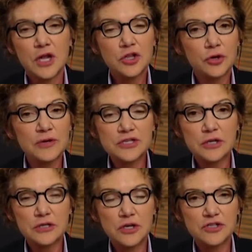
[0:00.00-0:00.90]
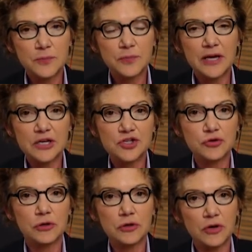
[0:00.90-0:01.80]
There is a supply
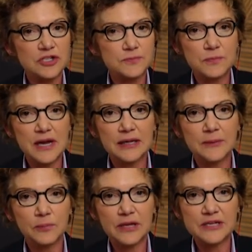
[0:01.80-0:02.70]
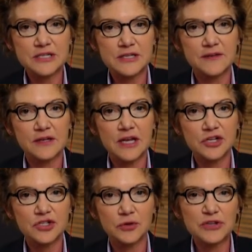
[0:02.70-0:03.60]
issue across many places in the
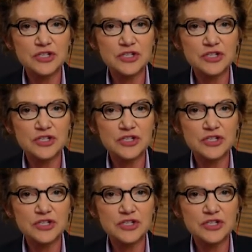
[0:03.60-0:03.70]
nation. We